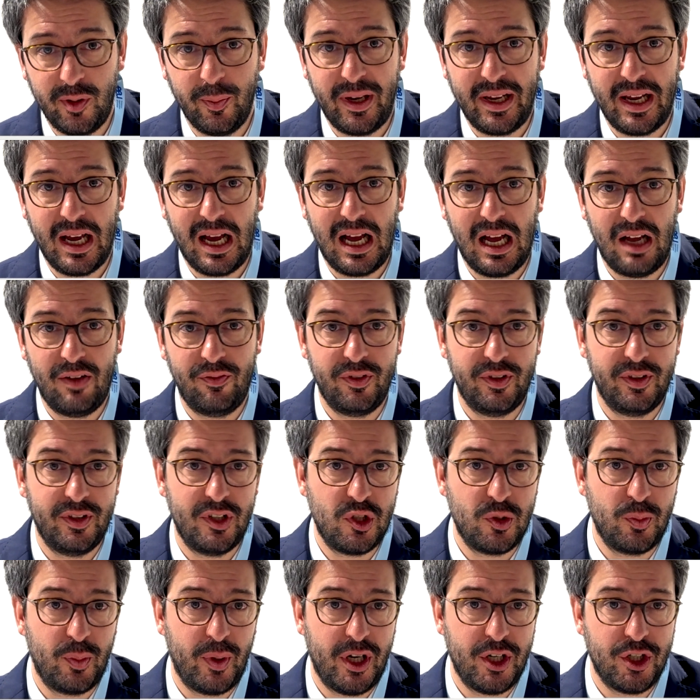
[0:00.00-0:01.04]
may have in
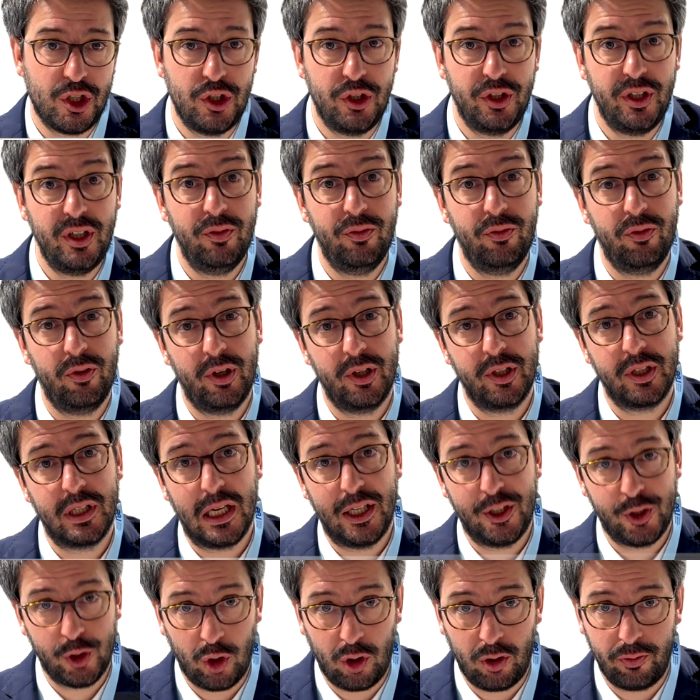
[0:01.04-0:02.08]
this patient different
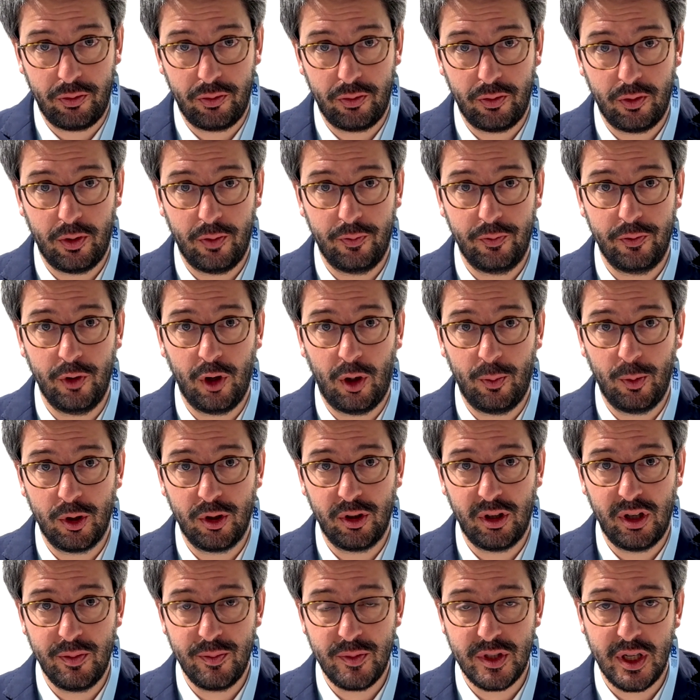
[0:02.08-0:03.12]
cutoff of
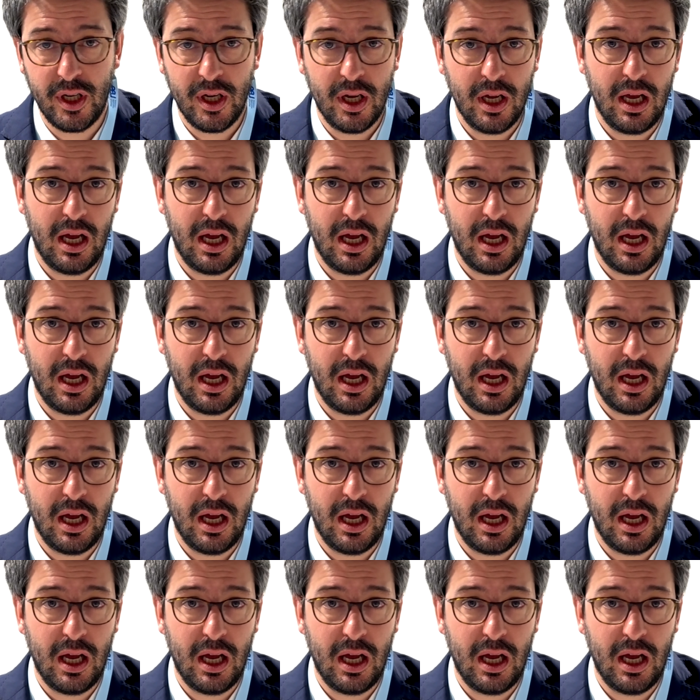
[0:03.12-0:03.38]
nomograms,